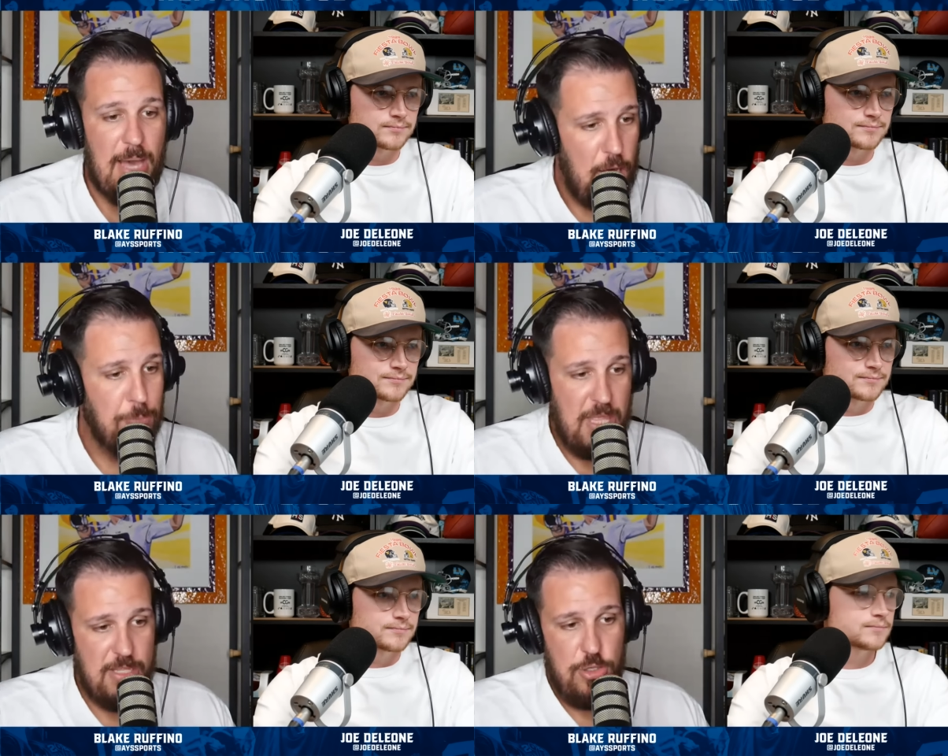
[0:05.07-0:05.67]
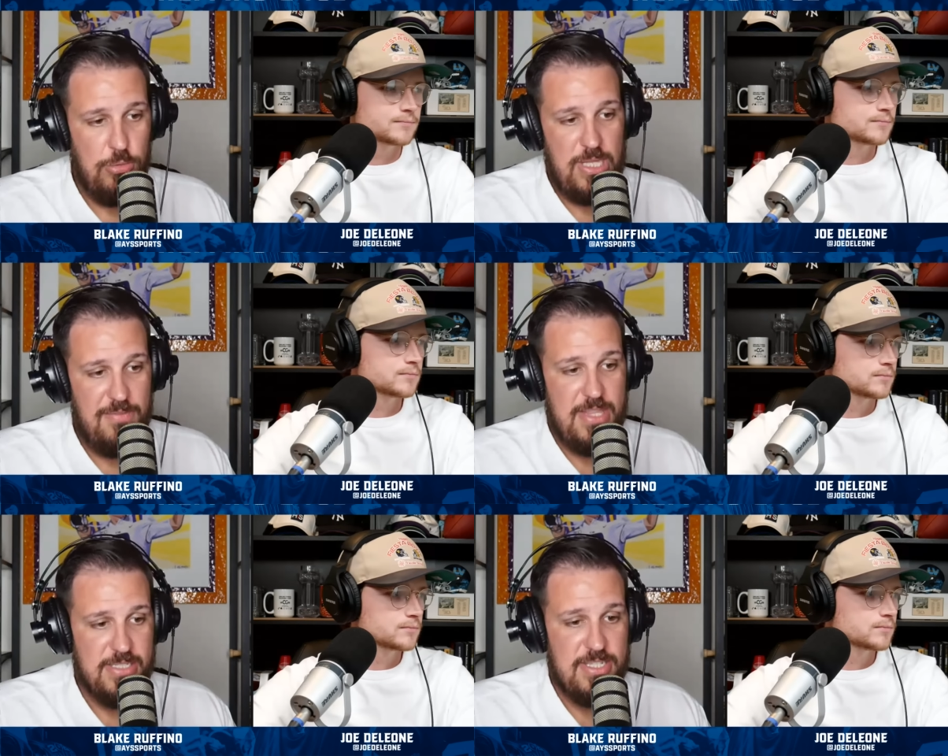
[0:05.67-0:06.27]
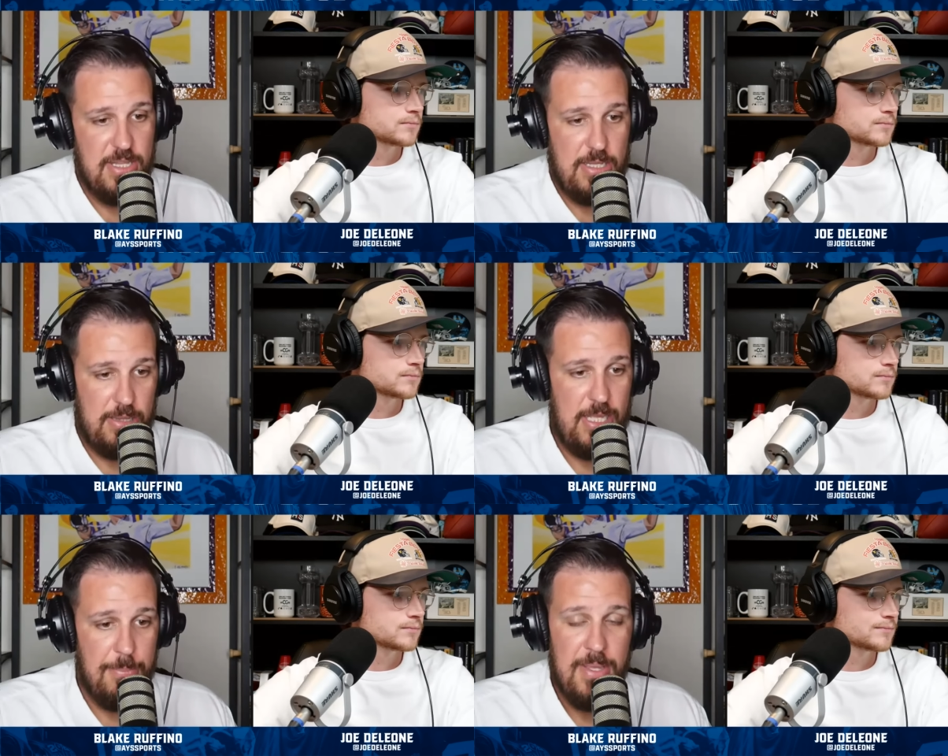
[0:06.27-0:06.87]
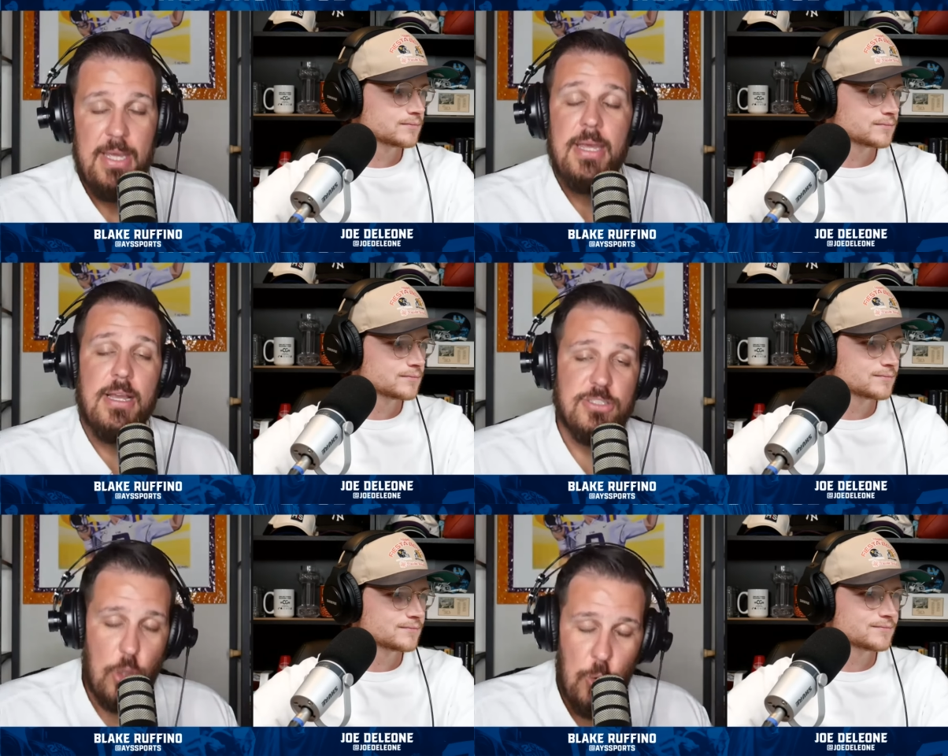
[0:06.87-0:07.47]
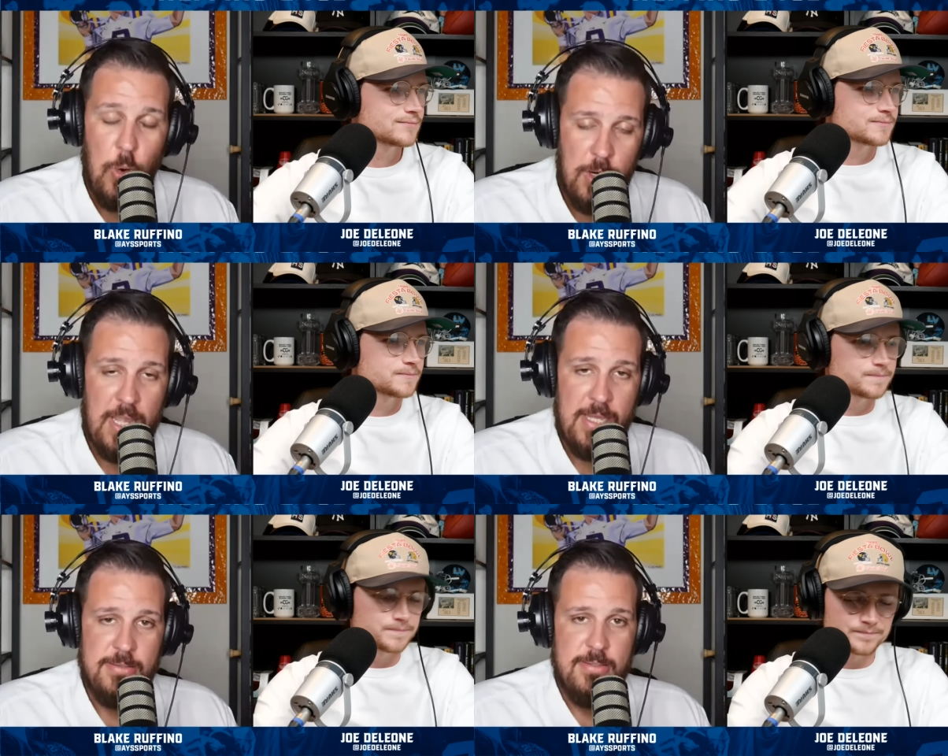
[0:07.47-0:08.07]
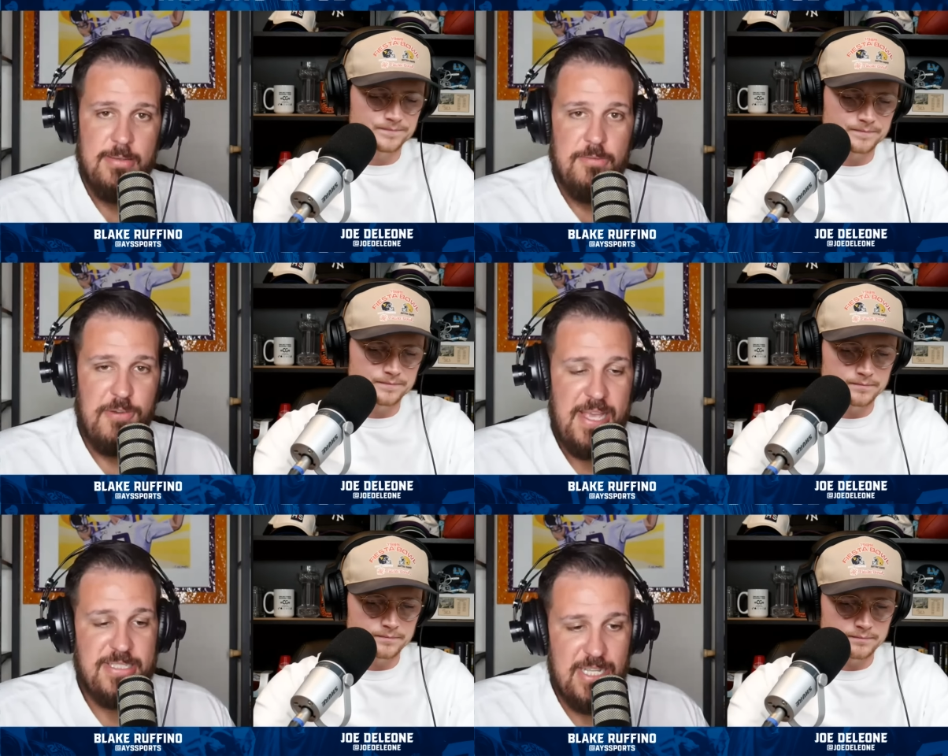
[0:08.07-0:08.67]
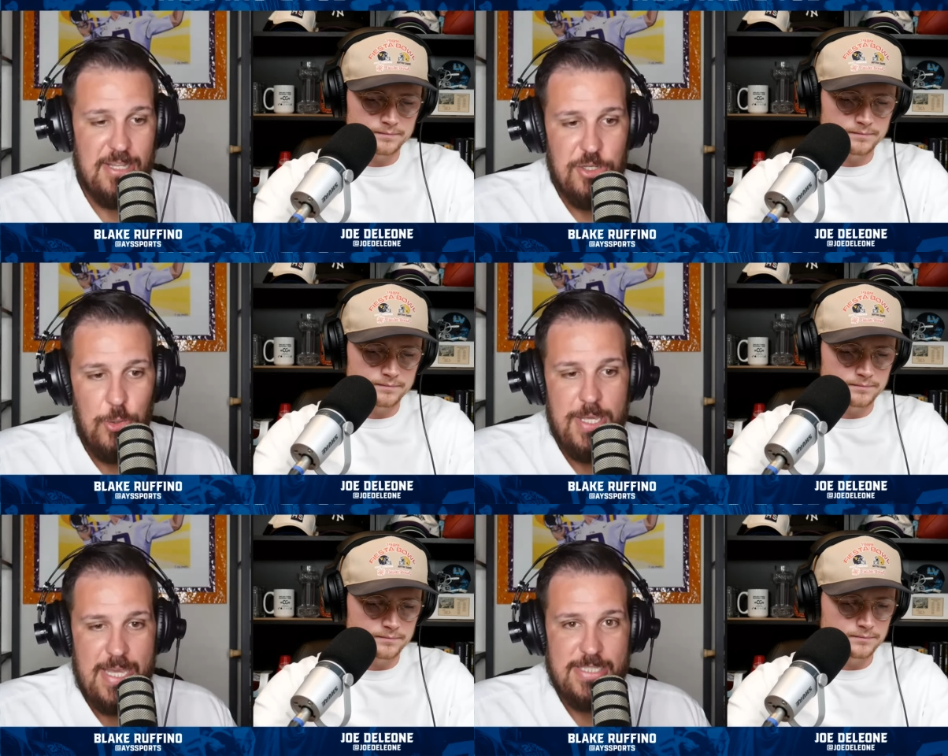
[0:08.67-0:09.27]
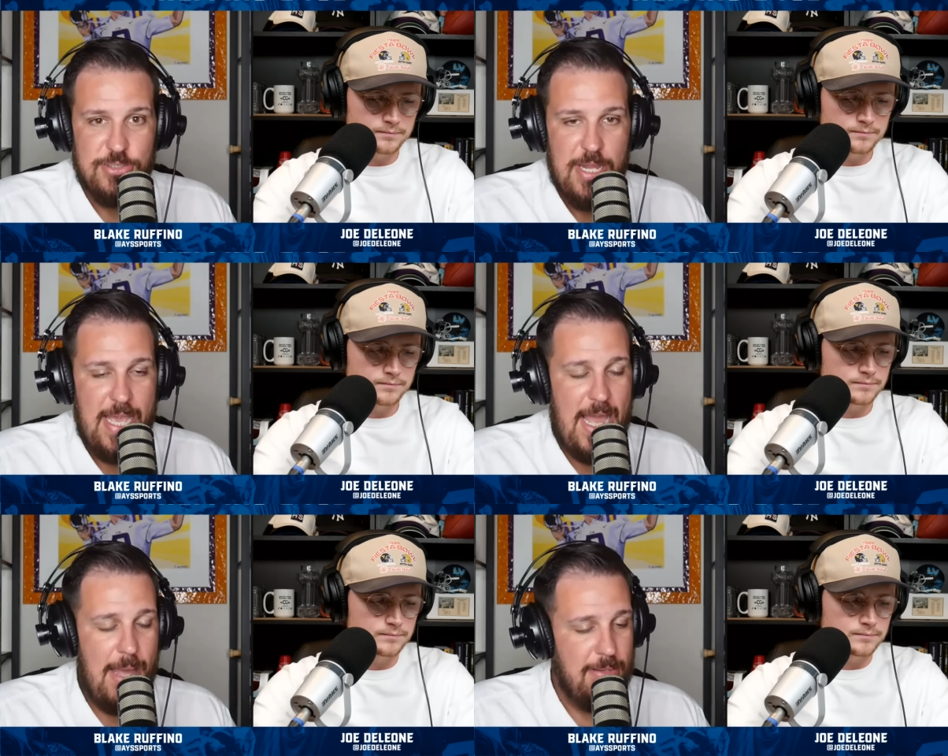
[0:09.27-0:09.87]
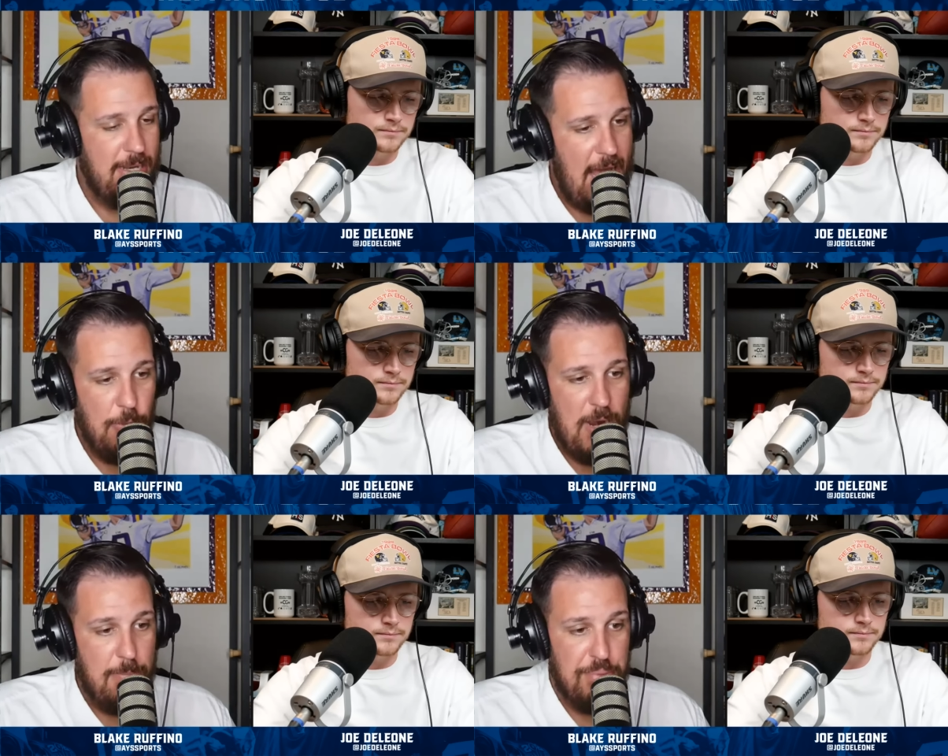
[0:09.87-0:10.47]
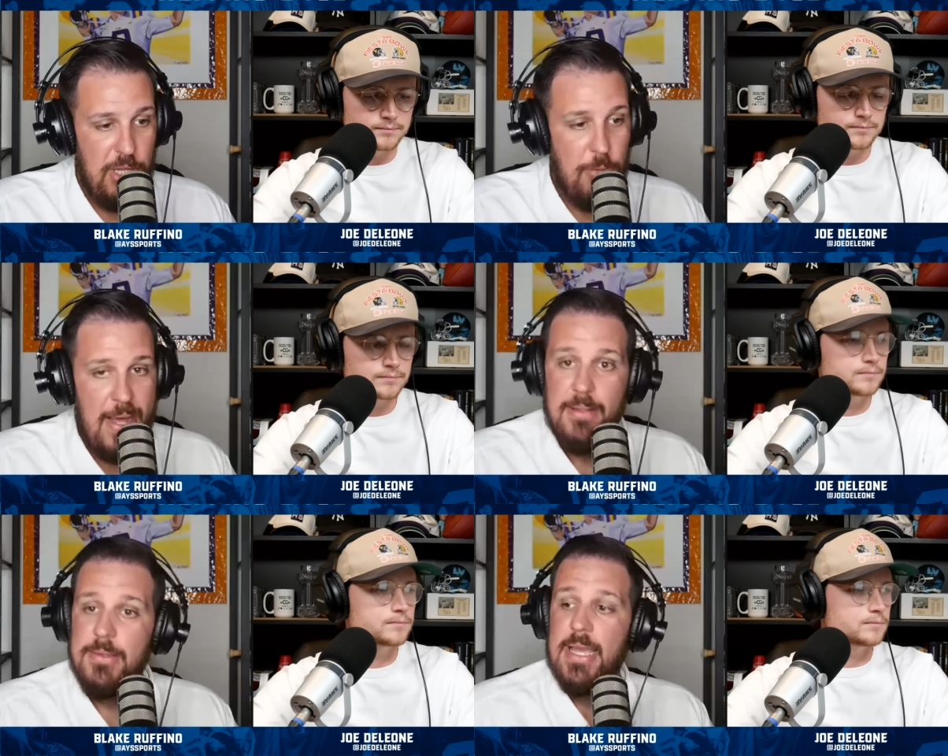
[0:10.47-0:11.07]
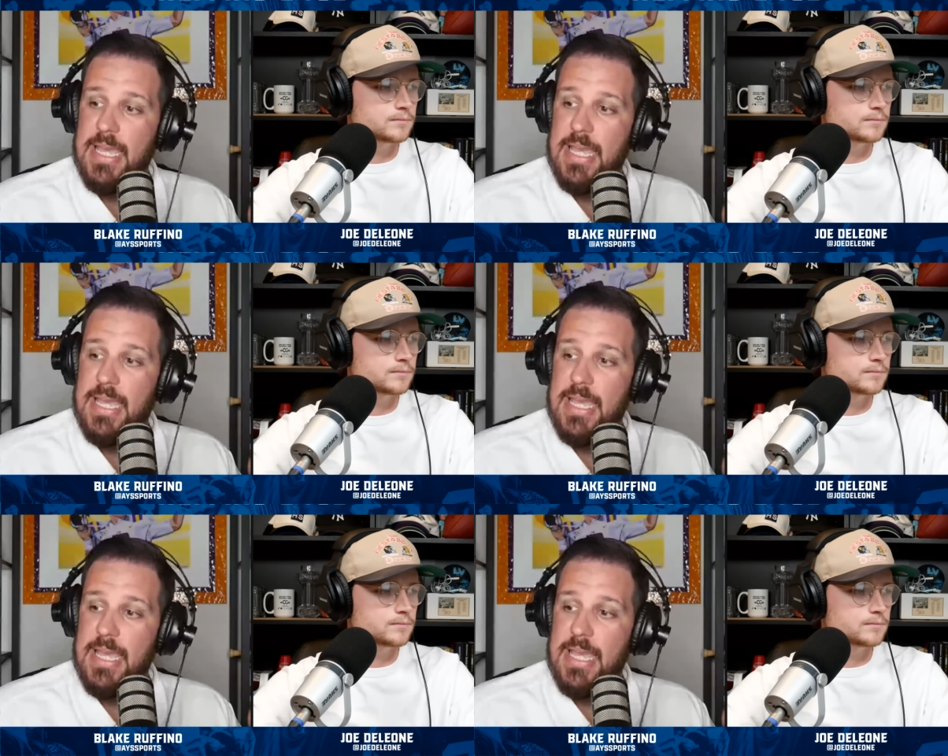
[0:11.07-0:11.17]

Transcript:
Speaker 1: I hope that you leave this in the clip because Oregon faced Illinois yesterday in an outright blowout.